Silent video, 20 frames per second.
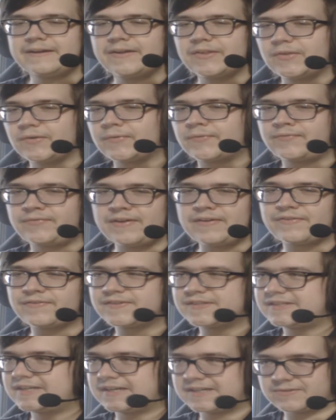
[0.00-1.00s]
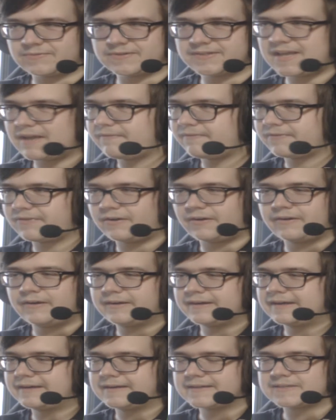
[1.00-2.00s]
the fifth, sixth, or seventh
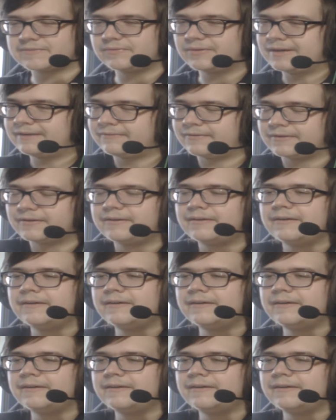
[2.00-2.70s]
arc, I guess, whatever.